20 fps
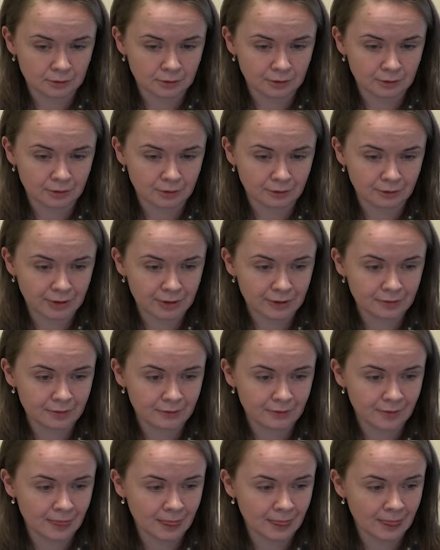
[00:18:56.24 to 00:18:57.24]
Sorry.
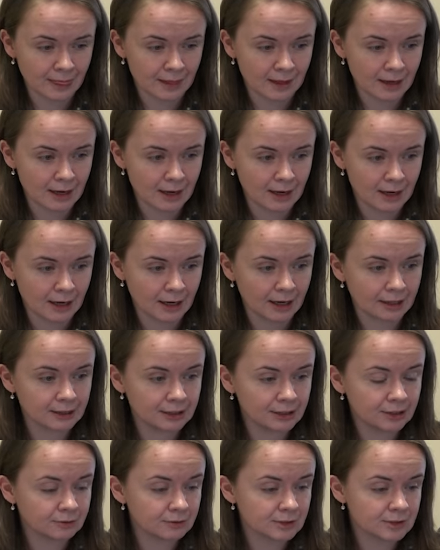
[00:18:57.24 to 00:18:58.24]

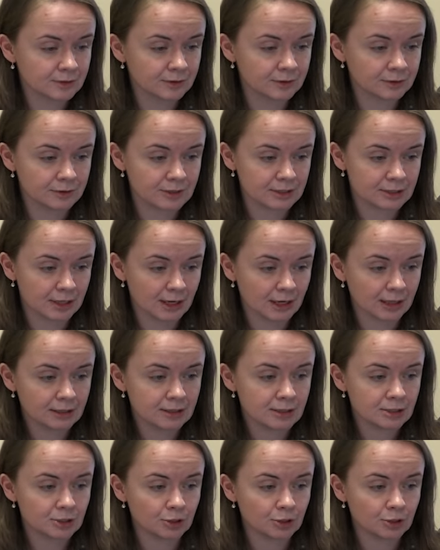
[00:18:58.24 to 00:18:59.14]
And here is the result.